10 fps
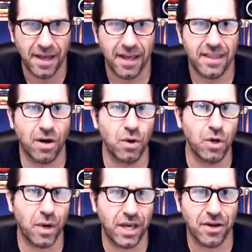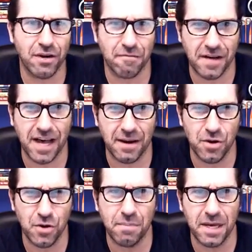The only way you're going to find
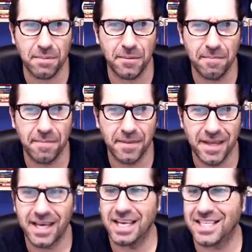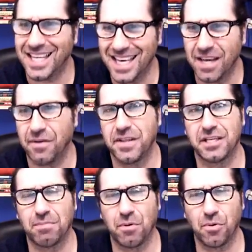new people is to get on the
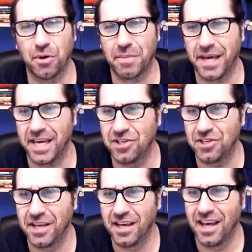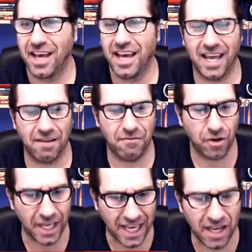Explore page. And if you
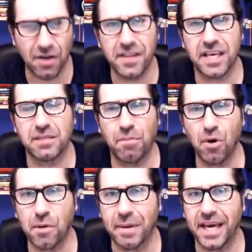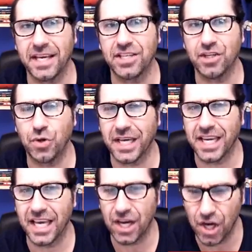can get on the Explore page, you can
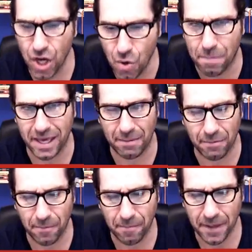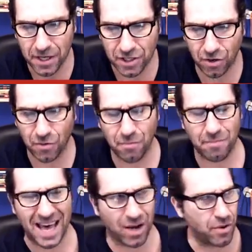get new people. So
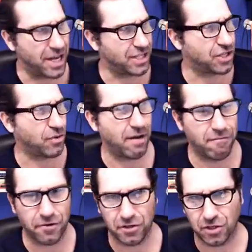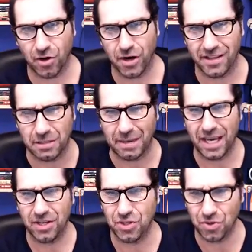back when Instagram first started, this
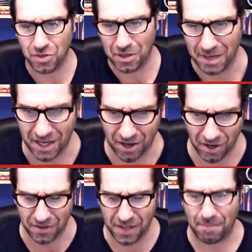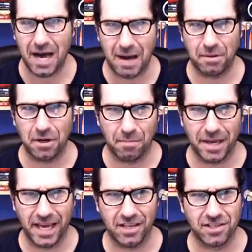page used to be called the popular
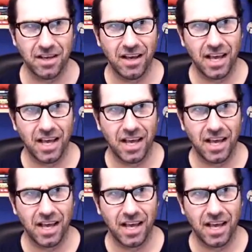page.